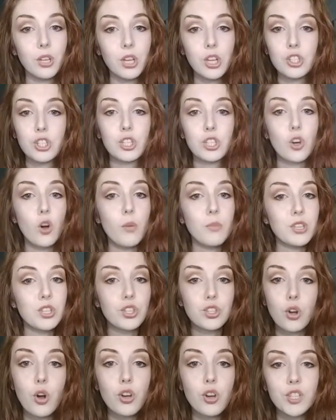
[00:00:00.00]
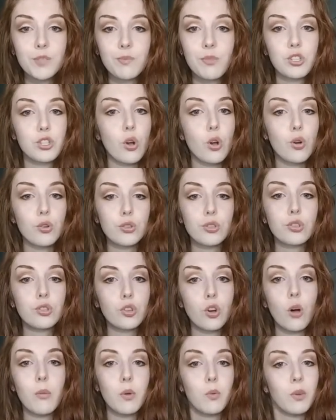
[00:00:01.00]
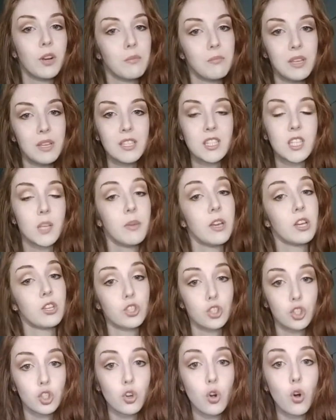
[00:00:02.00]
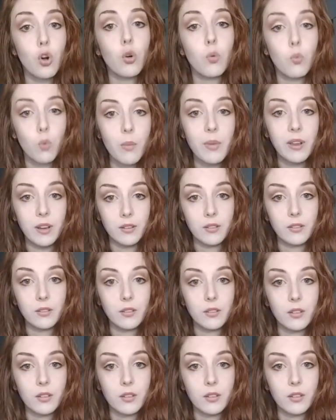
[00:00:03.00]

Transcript: She taught me Scots, but she also taught me what it means to be a strong woman,